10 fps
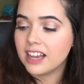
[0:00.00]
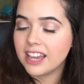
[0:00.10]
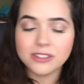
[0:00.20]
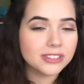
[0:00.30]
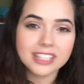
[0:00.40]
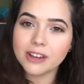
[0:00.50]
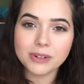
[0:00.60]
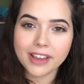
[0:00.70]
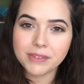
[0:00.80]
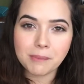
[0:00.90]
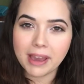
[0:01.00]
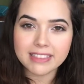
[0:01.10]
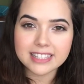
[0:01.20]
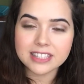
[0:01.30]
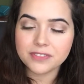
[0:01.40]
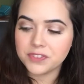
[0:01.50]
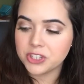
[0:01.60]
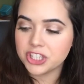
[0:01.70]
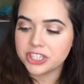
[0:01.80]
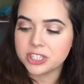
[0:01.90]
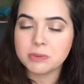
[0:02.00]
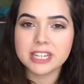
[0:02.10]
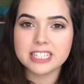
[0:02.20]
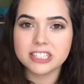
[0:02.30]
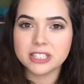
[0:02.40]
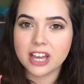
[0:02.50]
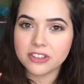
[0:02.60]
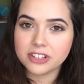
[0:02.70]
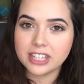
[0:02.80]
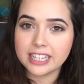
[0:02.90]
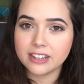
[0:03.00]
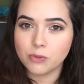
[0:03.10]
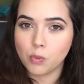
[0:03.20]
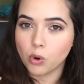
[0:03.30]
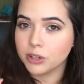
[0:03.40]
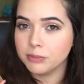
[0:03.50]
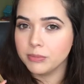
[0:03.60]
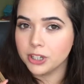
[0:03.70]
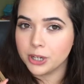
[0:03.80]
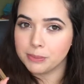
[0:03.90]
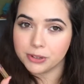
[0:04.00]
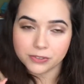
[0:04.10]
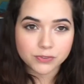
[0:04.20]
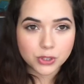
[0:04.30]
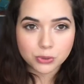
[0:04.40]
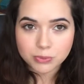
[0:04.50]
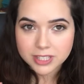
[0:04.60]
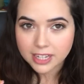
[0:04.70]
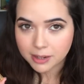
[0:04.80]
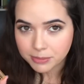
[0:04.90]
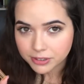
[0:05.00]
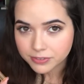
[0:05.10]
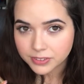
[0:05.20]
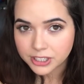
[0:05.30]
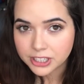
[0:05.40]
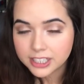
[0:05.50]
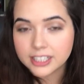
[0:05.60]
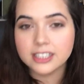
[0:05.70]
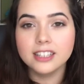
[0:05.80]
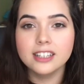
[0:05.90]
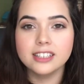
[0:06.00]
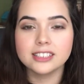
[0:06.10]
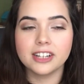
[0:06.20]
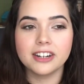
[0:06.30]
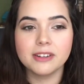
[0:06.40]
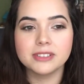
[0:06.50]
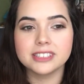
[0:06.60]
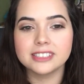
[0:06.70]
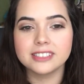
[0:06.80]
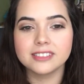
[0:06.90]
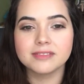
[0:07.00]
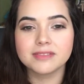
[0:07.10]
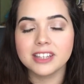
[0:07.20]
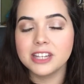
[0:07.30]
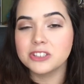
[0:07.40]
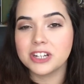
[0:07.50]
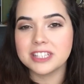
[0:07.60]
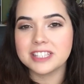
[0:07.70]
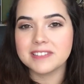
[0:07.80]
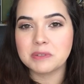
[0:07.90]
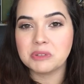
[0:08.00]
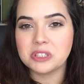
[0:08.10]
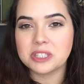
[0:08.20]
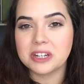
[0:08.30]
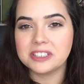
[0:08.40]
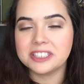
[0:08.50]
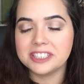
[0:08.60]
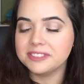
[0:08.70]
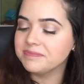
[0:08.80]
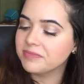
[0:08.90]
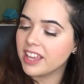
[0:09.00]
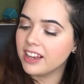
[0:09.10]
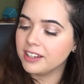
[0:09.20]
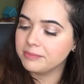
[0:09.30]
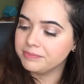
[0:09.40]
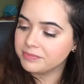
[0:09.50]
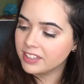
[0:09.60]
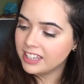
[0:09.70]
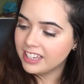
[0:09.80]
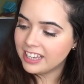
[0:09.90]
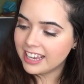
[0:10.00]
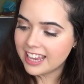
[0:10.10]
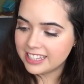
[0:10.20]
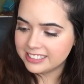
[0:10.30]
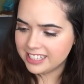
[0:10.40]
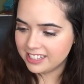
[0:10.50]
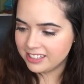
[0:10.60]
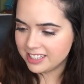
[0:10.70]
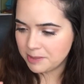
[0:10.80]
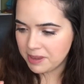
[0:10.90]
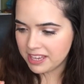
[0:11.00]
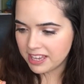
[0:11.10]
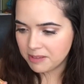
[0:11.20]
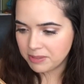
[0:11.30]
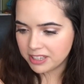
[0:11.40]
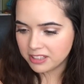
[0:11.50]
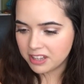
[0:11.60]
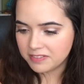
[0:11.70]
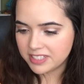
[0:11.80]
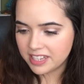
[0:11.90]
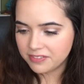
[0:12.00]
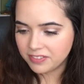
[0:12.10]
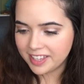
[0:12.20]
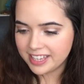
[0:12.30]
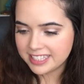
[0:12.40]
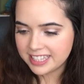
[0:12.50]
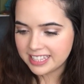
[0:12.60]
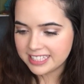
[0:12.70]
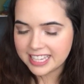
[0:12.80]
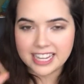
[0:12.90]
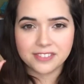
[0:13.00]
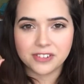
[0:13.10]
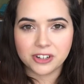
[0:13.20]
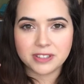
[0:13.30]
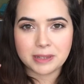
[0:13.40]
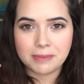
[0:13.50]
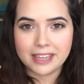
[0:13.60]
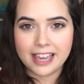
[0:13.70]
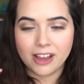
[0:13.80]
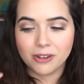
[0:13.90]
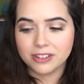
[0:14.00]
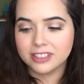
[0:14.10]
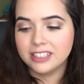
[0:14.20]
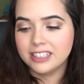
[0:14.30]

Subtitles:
I don't think I would ever buy this in the future just because there's other like warmer perfumes that I prefer. Sorry, I was trying to see if someone just got here. And yeah, it's picking up like a lot of dead flakes and it's kind of grossing me out.